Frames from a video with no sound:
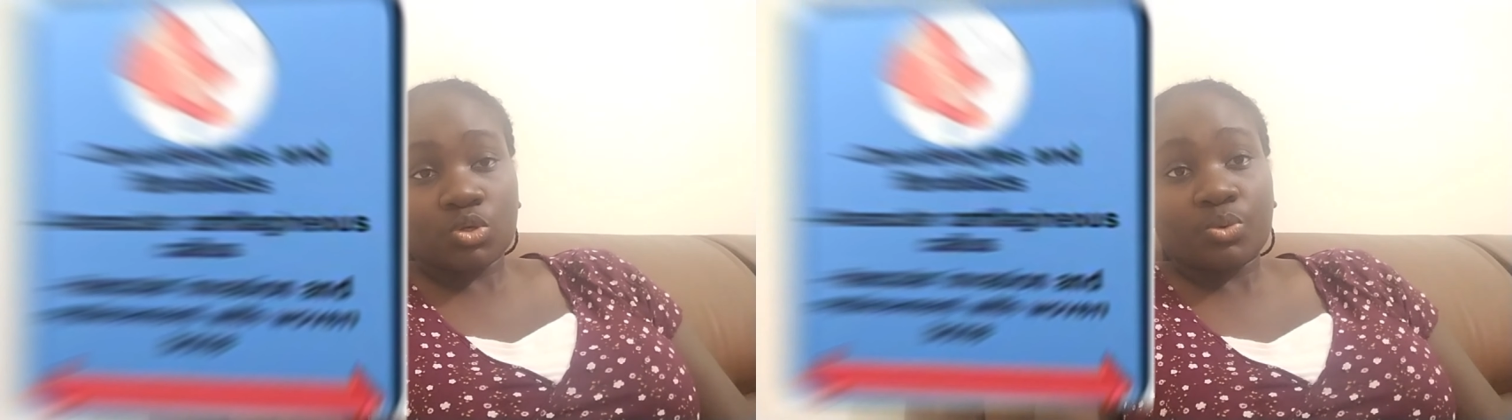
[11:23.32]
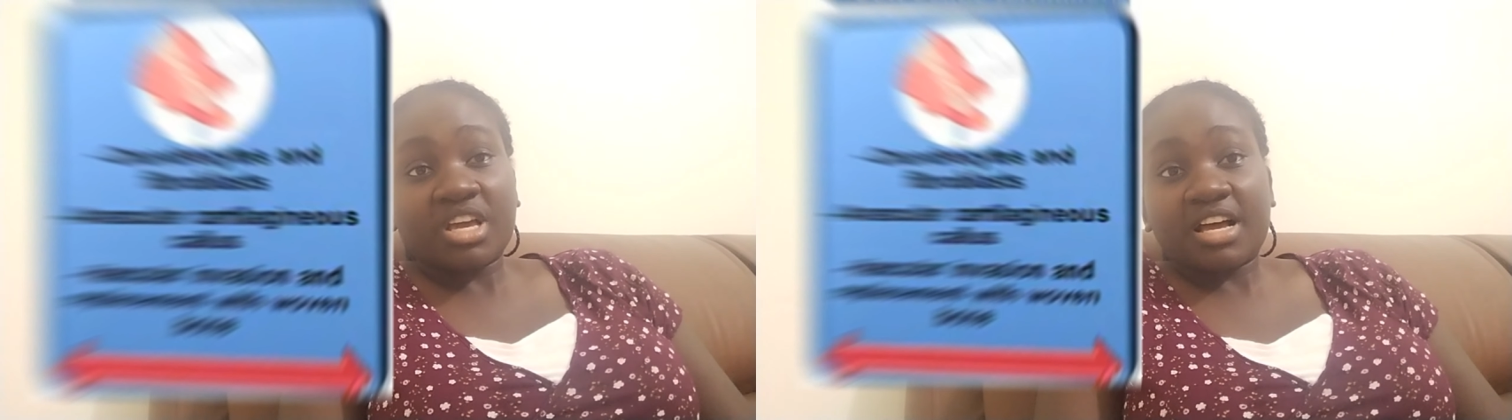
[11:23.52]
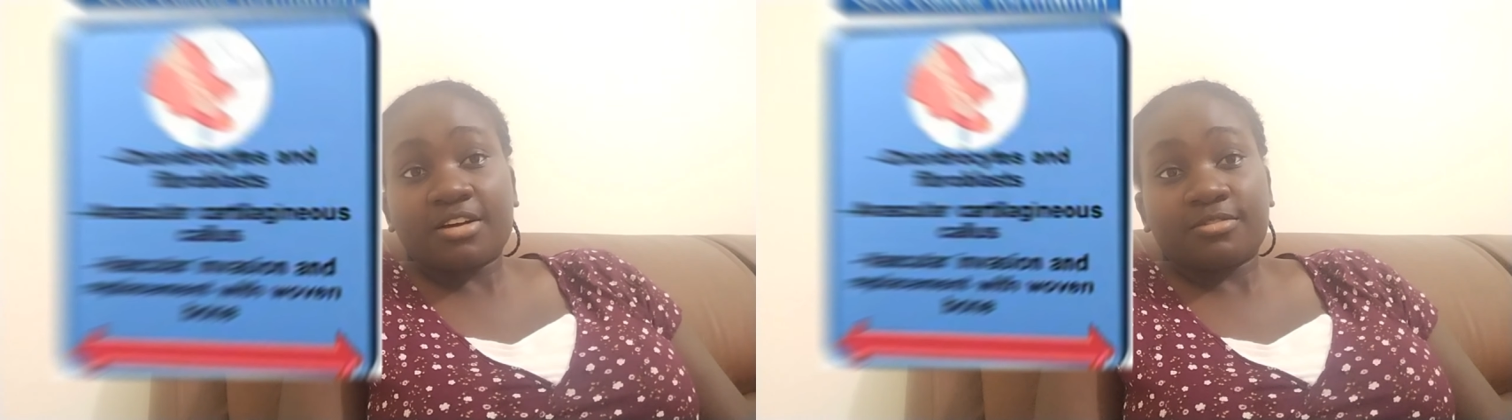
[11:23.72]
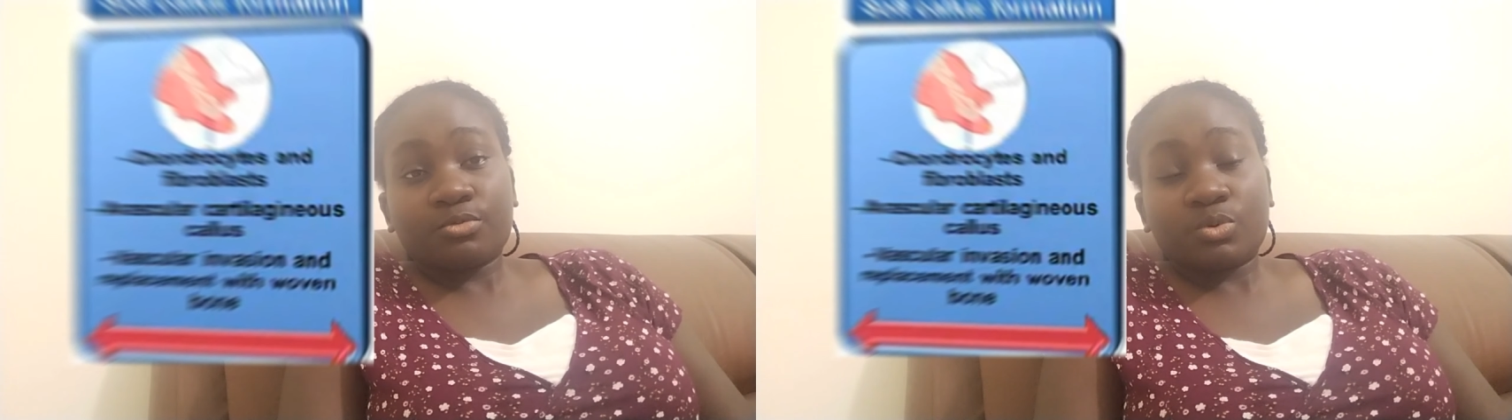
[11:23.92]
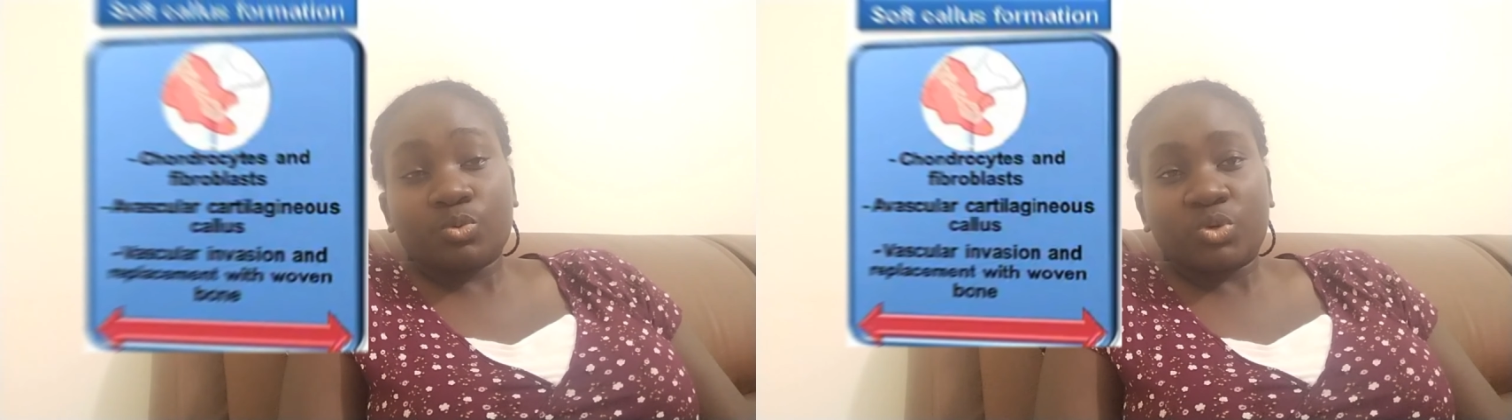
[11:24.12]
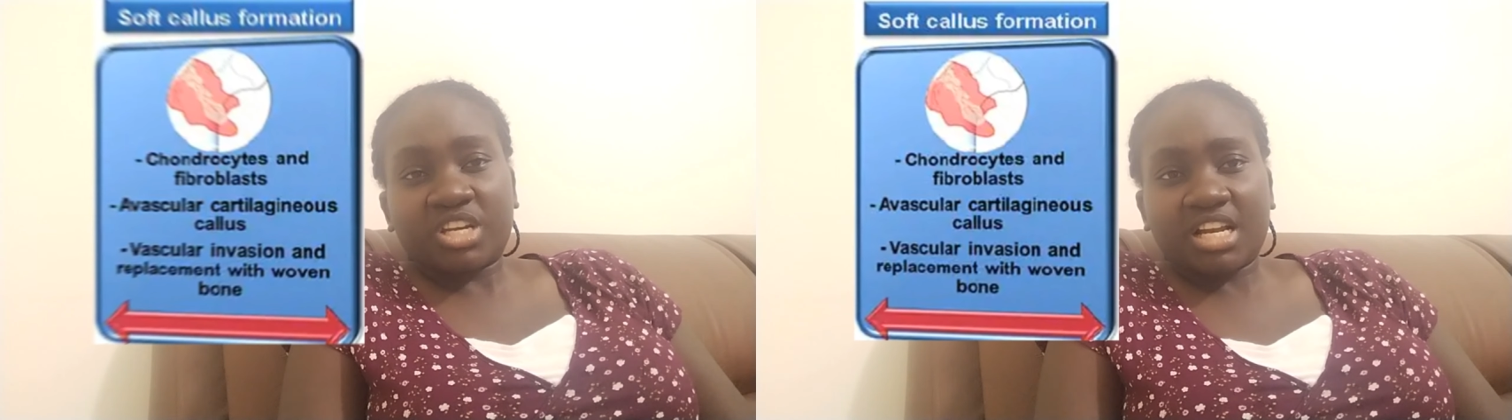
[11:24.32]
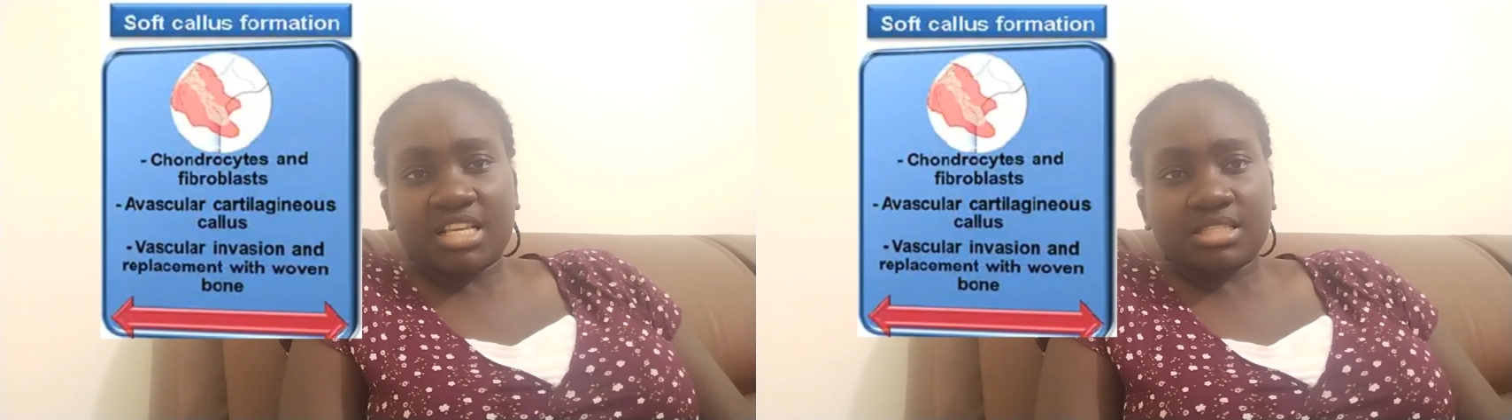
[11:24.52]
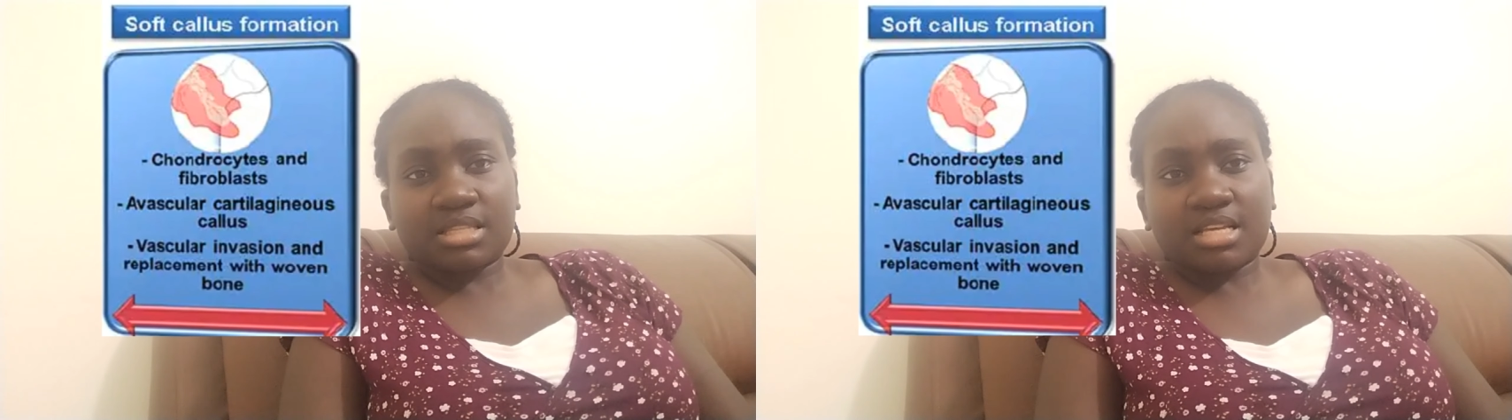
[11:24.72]
we
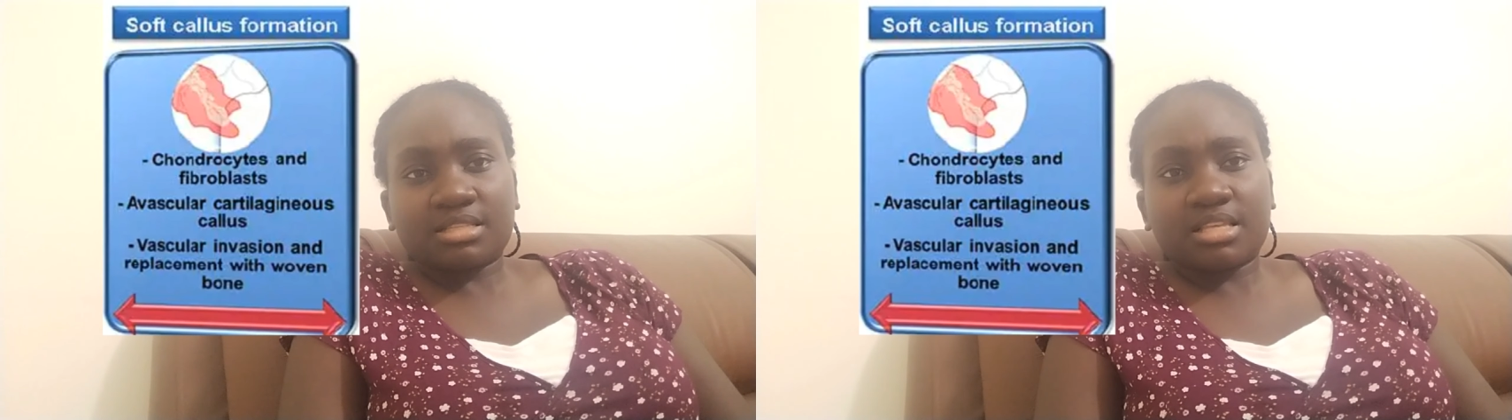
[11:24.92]
realize that